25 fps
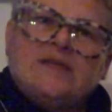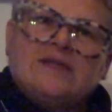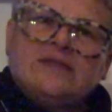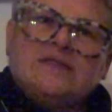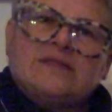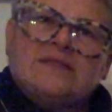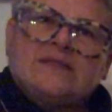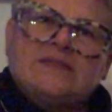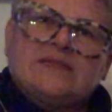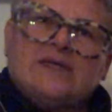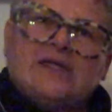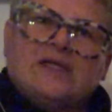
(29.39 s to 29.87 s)

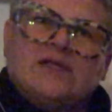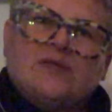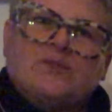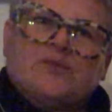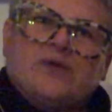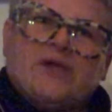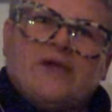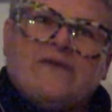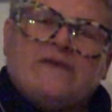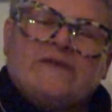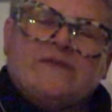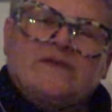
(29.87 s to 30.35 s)
to
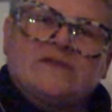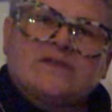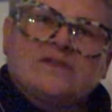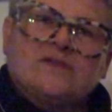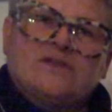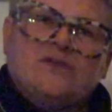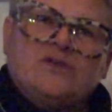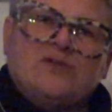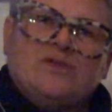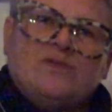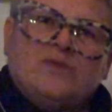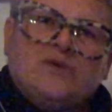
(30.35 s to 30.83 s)
celebrate this
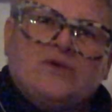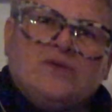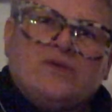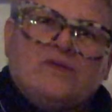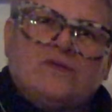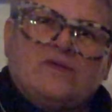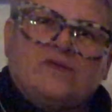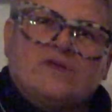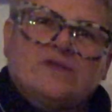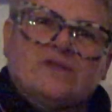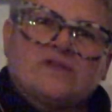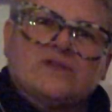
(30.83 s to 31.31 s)
new
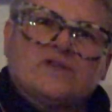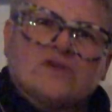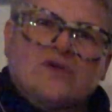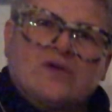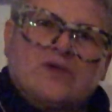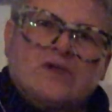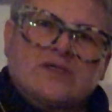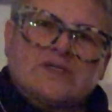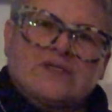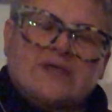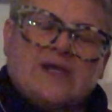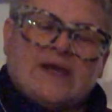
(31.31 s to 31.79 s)
moon, this
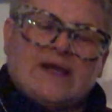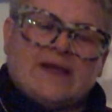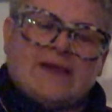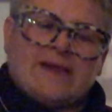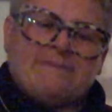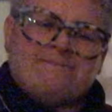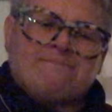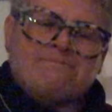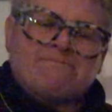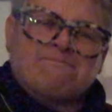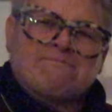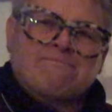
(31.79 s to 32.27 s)
dark
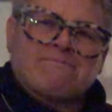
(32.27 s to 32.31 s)
time.